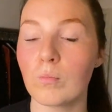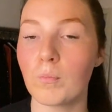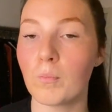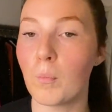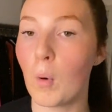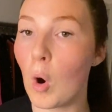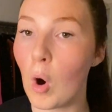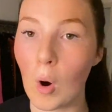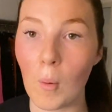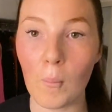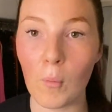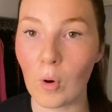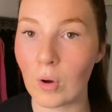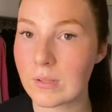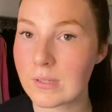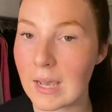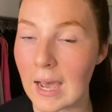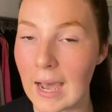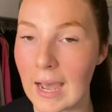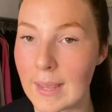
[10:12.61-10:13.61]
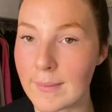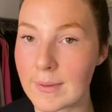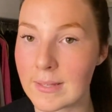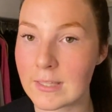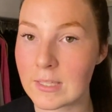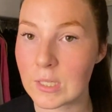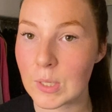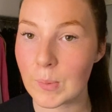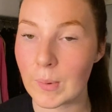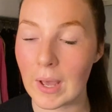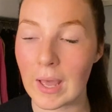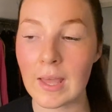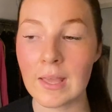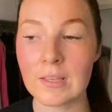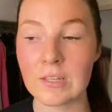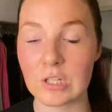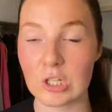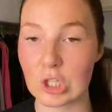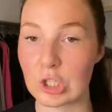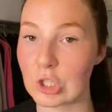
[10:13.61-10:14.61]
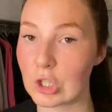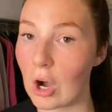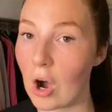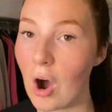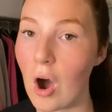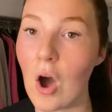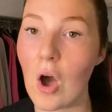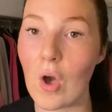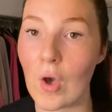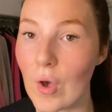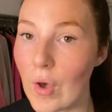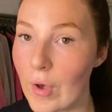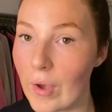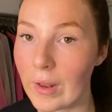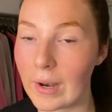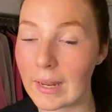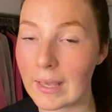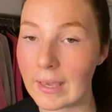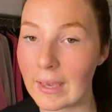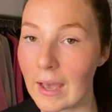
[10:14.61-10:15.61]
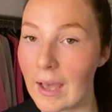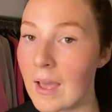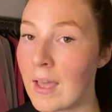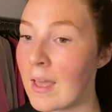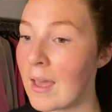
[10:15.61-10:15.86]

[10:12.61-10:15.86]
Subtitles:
put more time into it, start earlier,